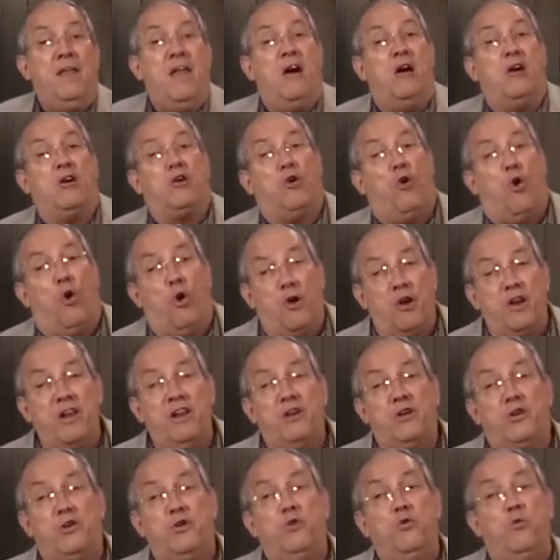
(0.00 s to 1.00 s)
Now,
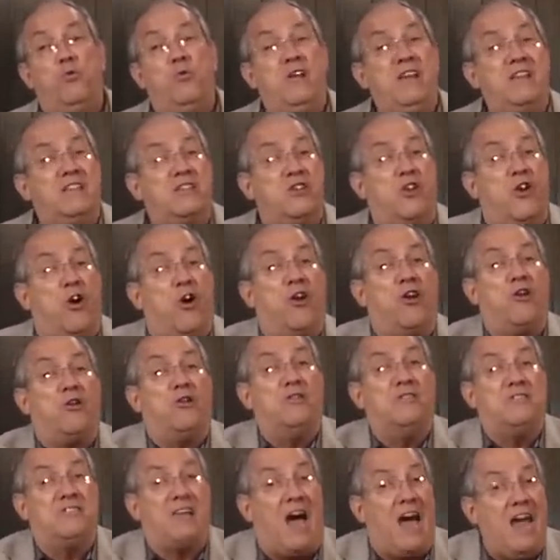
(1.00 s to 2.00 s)
according to recent
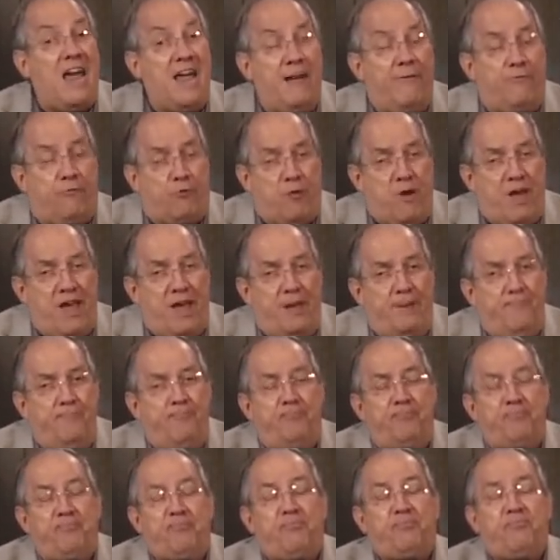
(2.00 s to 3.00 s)
articles I have
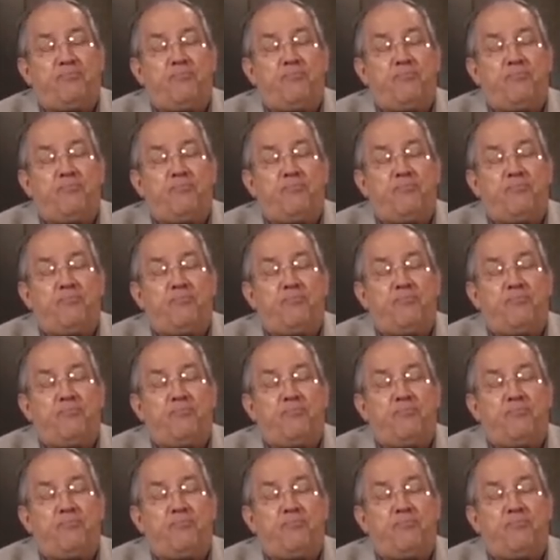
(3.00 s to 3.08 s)
read,